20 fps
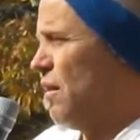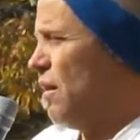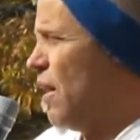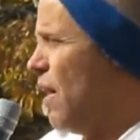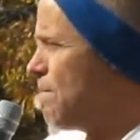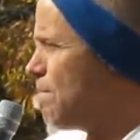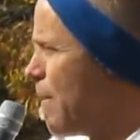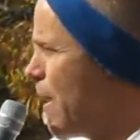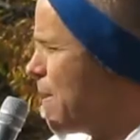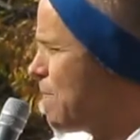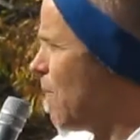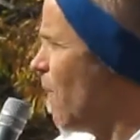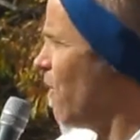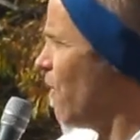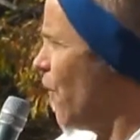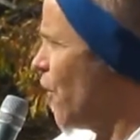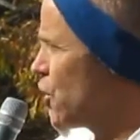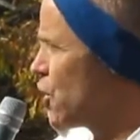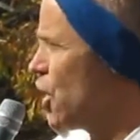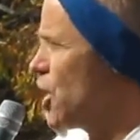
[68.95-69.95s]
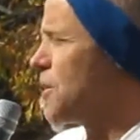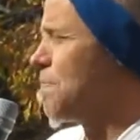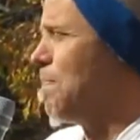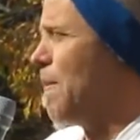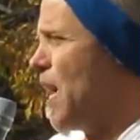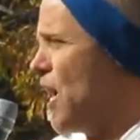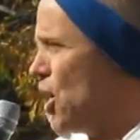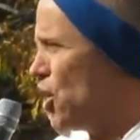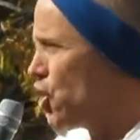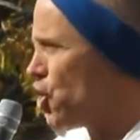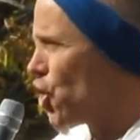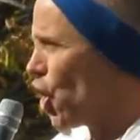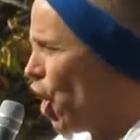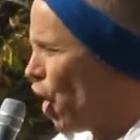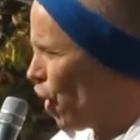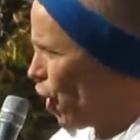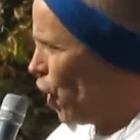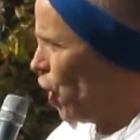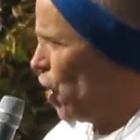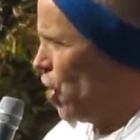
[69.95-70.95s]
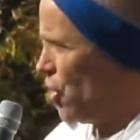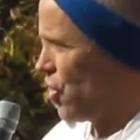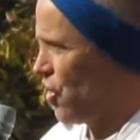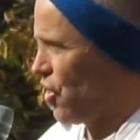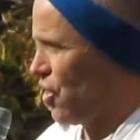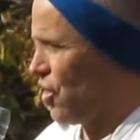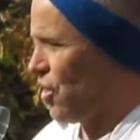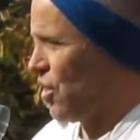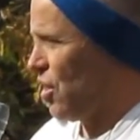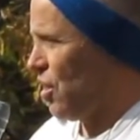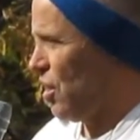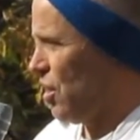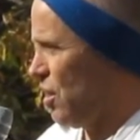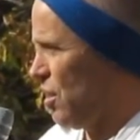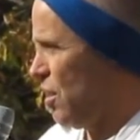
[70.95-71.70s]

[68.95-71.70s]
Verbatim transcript: of people for just being journalists.